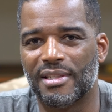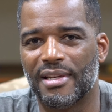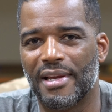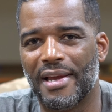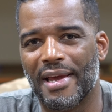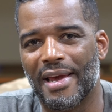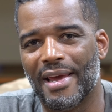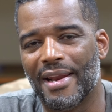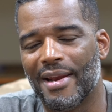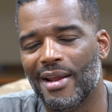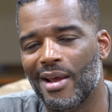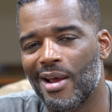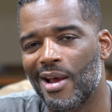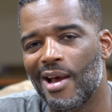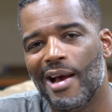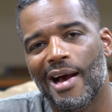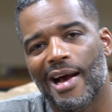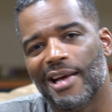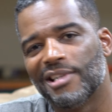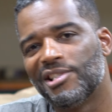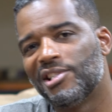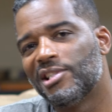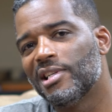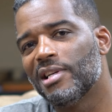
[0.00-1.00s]
and
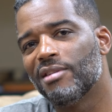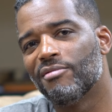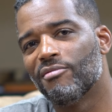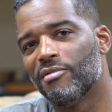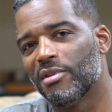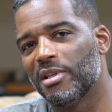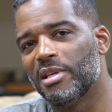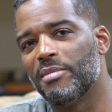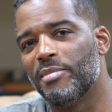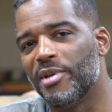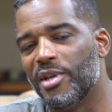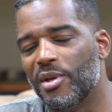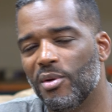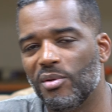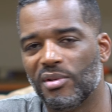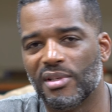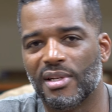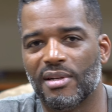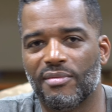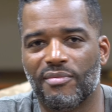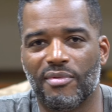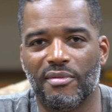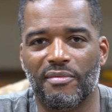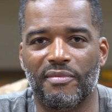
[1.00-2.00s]
I shouldn't really be
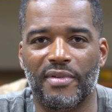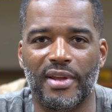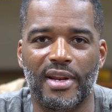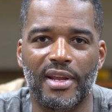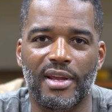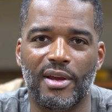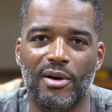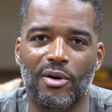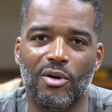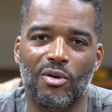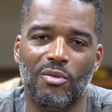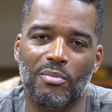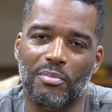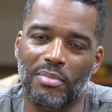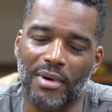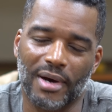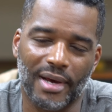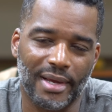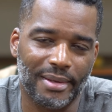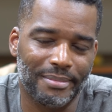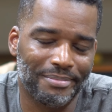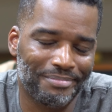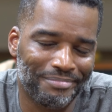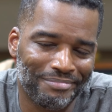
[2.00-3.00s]
using it for video,
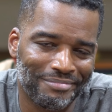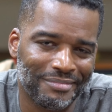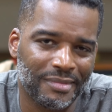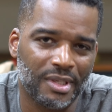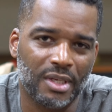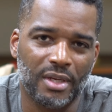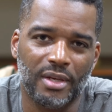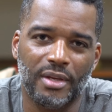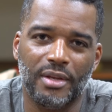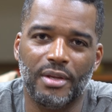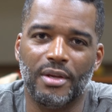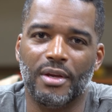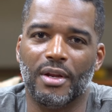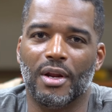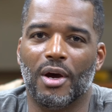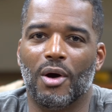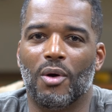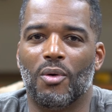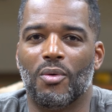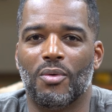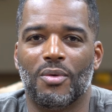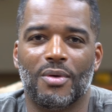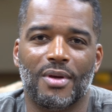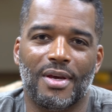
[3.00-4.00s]
but you
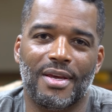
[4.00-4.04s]
know,